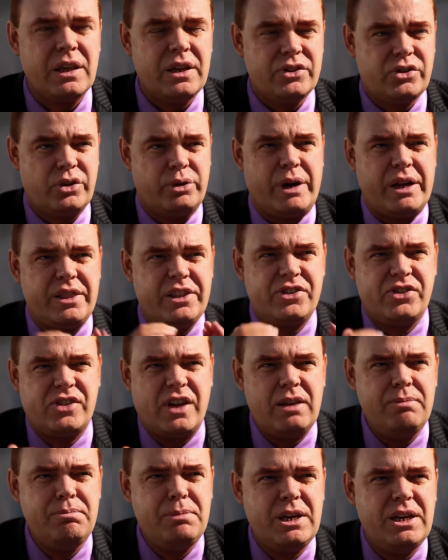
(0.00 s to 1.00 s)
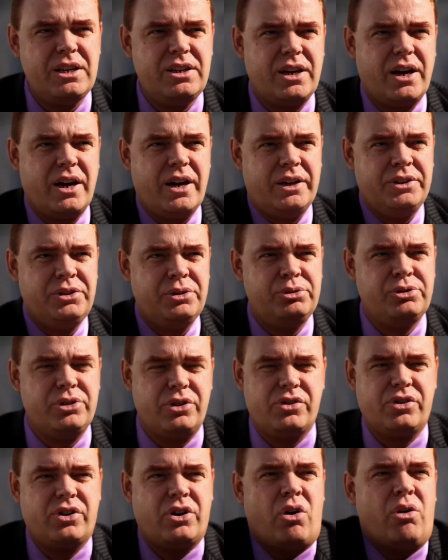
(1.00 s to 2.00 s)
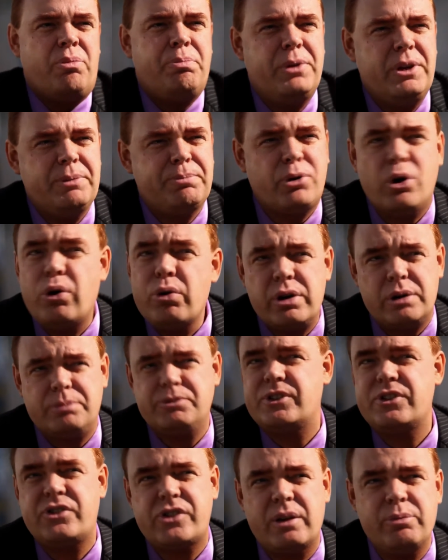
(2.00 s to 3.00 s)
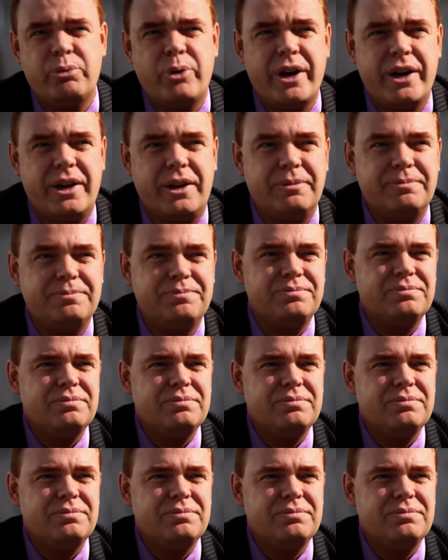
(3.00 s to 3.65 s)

So you had the same media and you just copy programs the same way.